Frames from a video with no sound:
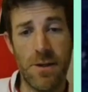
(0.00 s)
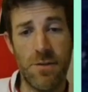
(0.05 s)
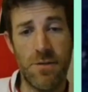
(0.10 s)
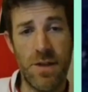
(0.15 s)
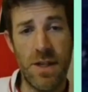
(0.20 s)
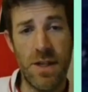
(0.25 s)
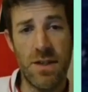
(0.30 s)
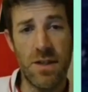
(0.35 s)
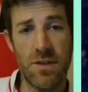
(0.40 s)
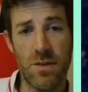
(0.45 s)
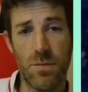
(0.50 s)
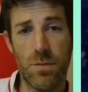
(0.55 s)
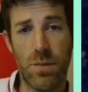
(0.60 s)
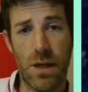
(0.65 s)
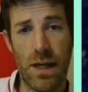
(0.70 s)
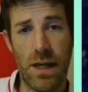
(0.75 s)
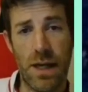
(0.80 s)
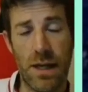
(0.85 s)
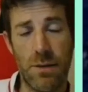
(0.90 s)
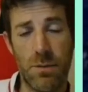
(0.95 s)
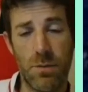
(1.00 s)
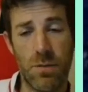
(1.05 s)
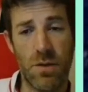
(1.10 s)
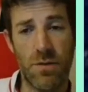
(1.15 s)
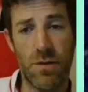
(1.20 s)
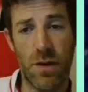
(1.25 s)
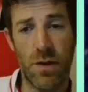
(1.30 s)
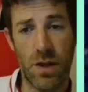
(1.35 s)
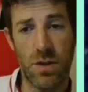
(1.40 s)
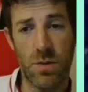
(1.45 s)
if he doesn't play the
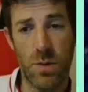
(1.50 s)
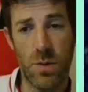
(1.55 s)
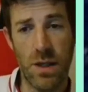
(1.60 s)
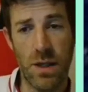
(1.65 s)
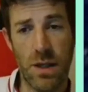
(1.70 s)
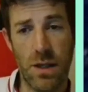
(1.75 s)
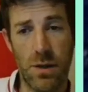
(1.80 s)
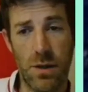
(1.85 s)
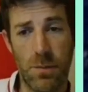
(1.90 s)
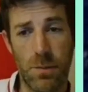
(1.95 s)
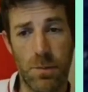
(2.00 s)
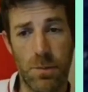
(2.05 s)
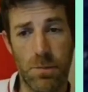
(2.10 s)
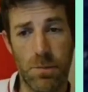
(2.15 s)
first week,